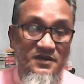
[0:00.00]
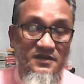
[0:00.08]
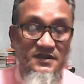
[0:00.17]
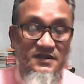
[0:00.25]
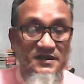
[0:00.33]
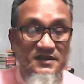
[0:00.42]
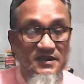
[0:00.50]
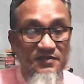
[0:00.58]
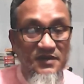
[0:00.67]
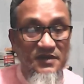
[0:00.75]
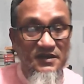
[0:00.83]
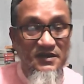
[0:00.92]
This is the
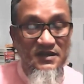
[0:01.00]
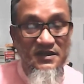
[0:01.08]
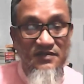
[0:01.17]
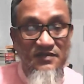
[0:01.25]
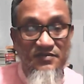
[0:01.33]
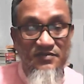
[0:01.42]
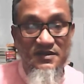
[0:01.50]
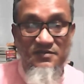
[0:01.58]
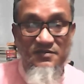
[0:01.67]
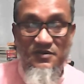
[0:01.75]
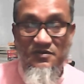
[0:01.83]
basic difference between